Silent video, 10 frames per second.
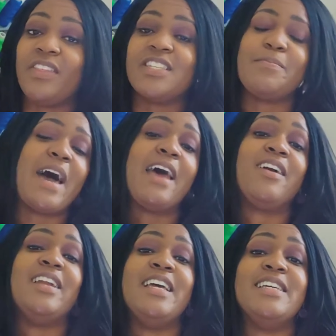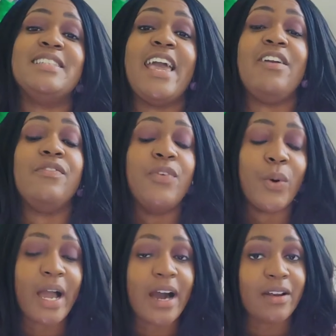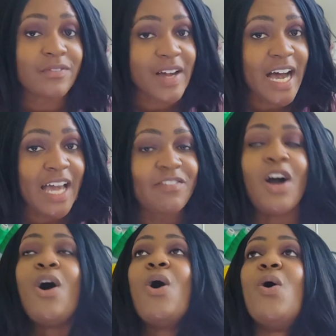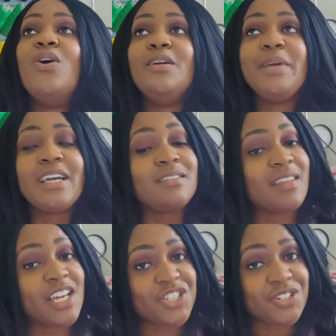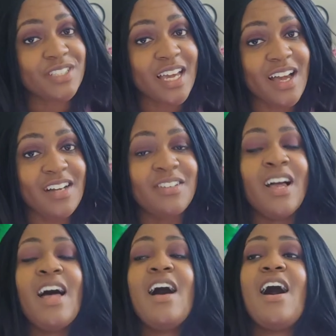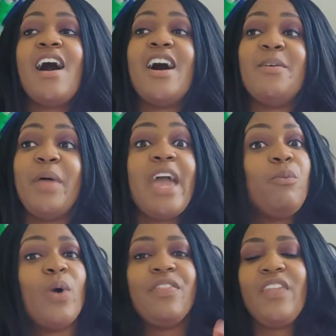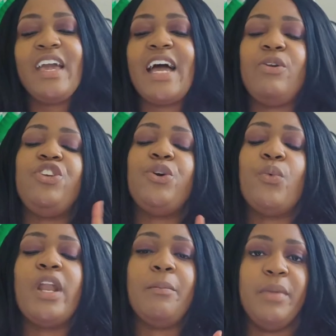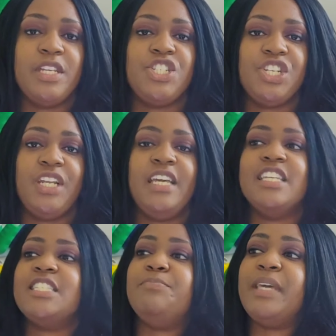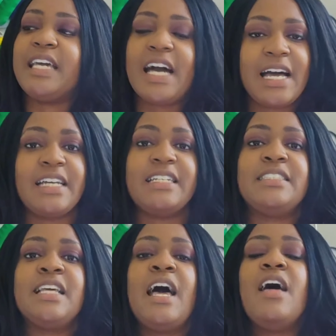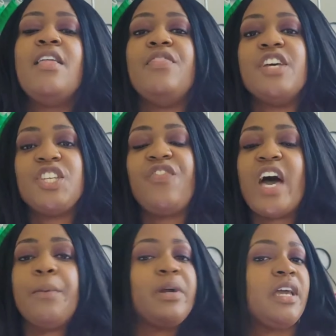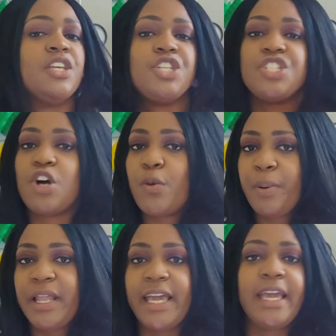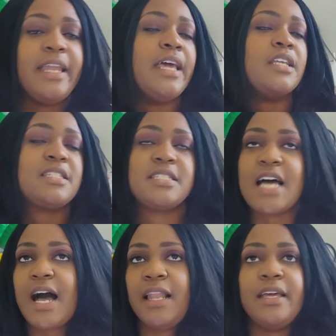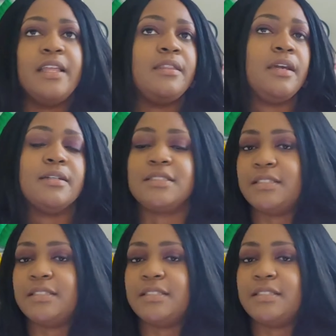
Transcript: this pattern is a 4 out of 5, only because of that shirt tail. And one thing I do want to mention is because this fabric is so plain, it's solid, there's